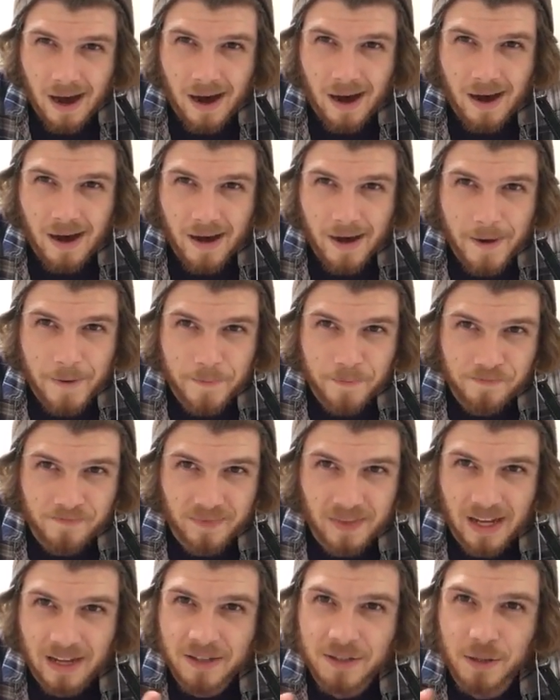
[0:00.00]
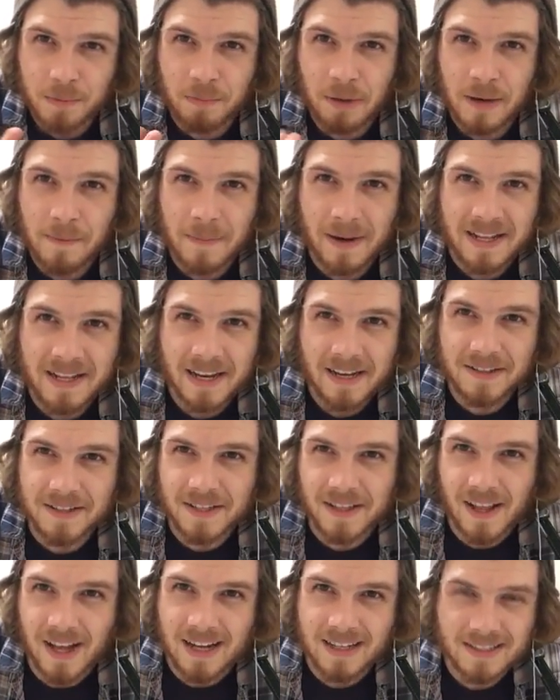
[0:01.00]
I also bite my
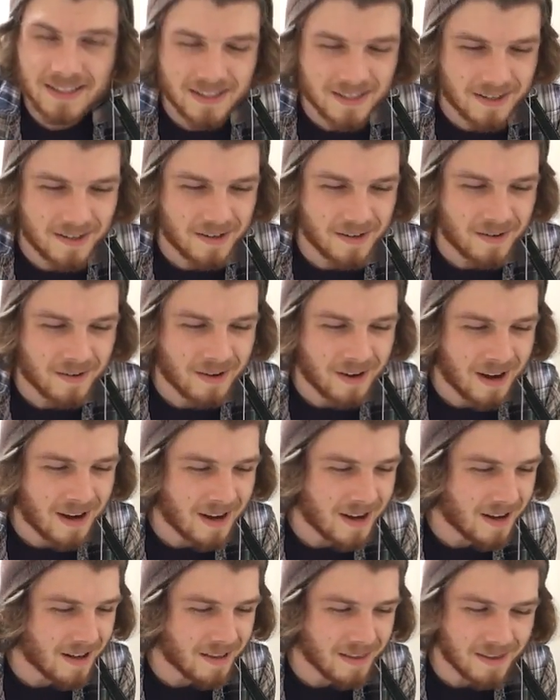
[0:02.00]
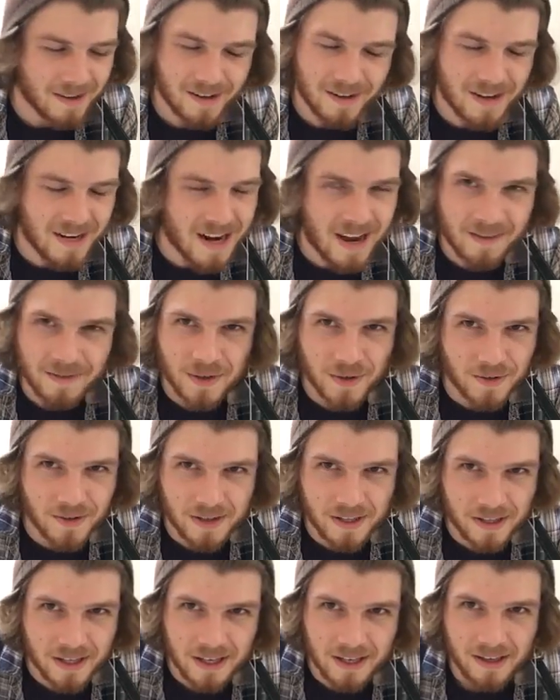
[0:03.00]
nails a lot, so they're never
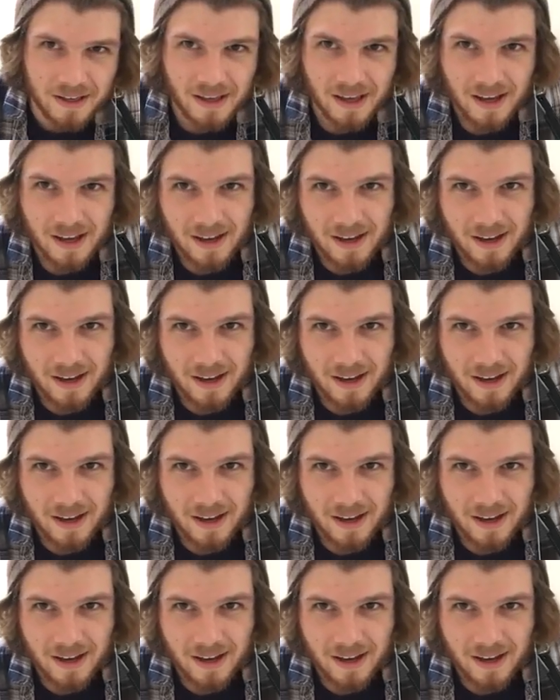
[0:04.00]
really,